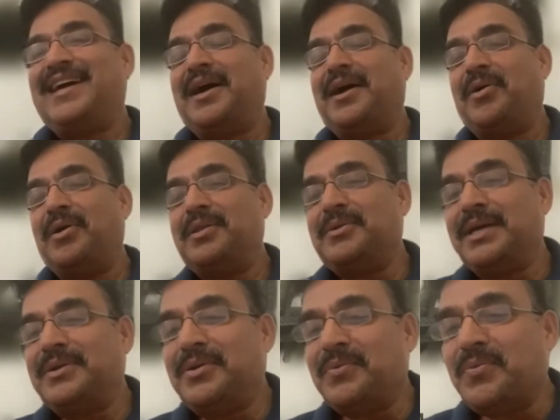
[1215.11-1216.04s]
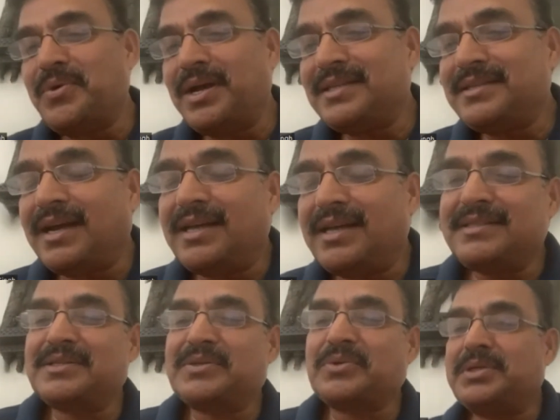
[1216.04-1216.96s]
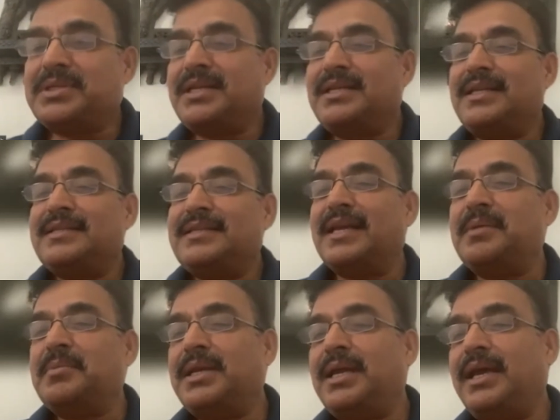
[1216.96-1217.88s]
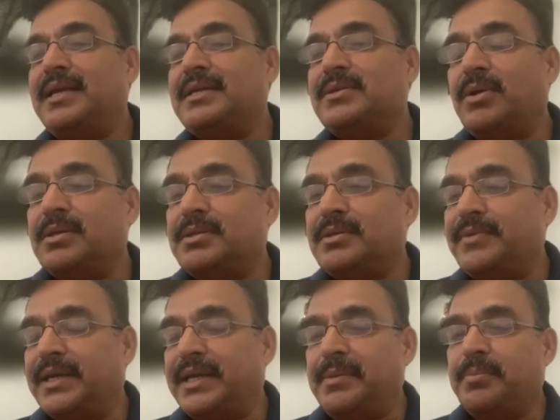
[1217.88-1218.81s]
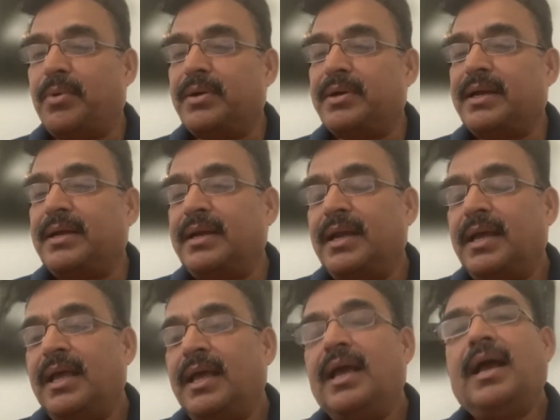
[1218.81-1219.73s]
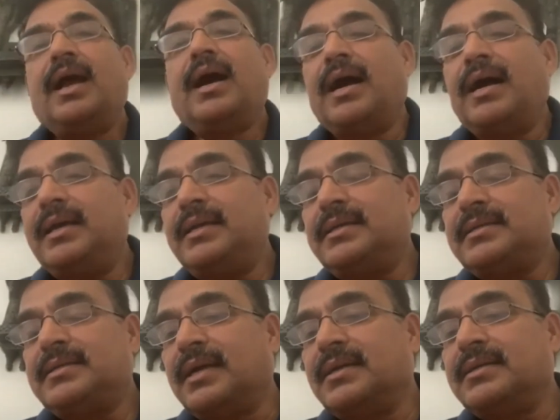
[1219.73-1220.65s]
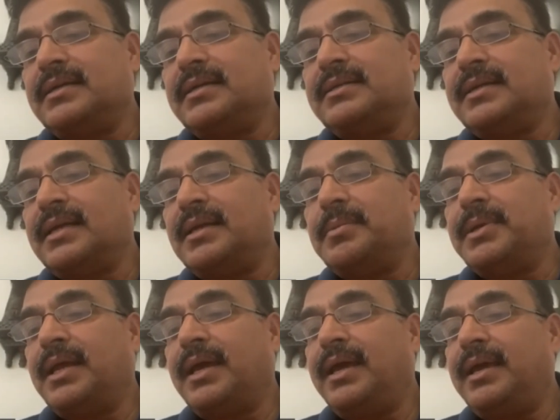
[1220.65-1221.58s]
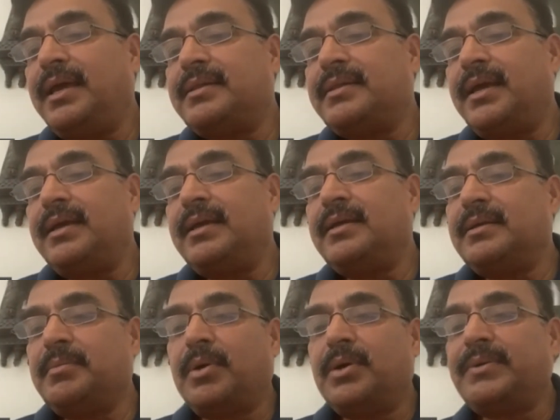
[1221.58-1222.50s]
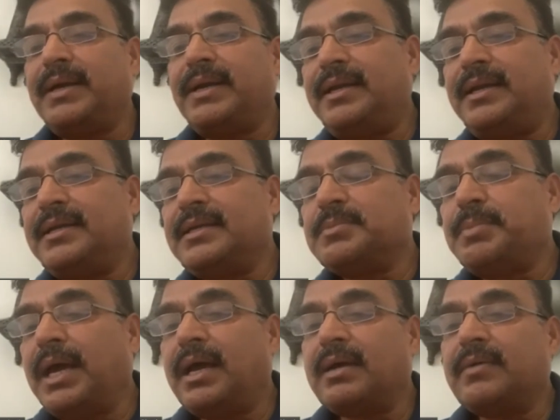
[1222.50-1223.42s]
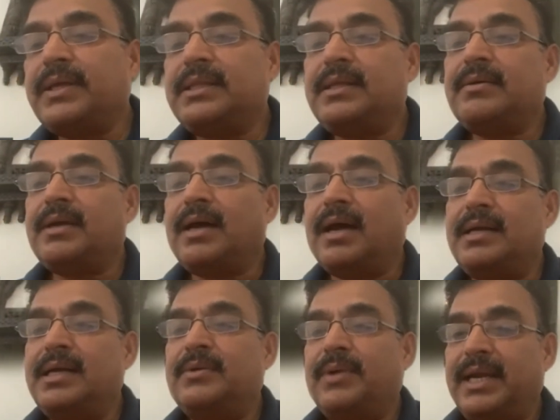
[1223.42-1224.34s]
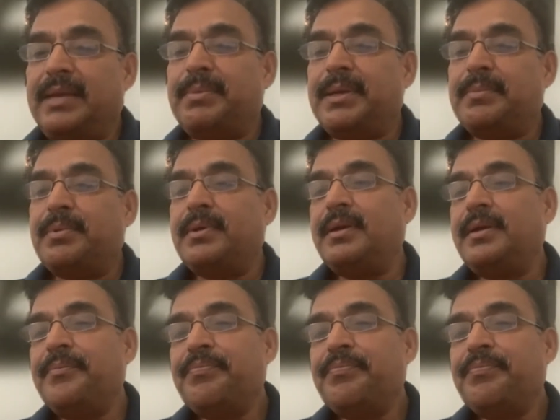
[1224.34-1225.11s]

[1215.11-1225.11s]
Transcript: Although I don't know who has asked this question, this alumni is also very important. I started this alumni thing about 20 years back when there were hardly 20 people.